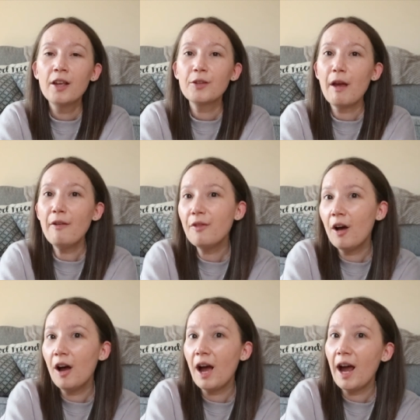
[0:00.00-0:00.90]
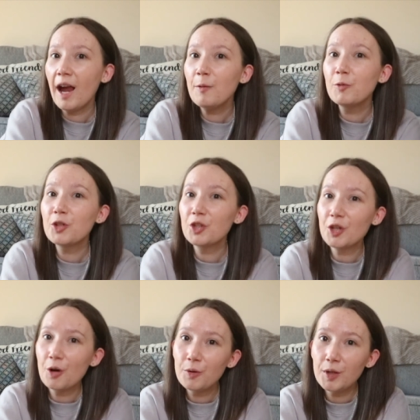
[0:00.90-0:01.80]
so I thought I would
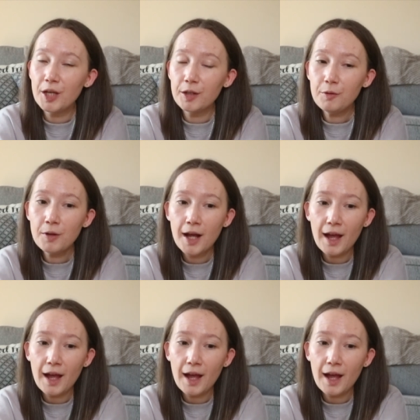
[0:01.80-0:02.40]
show you.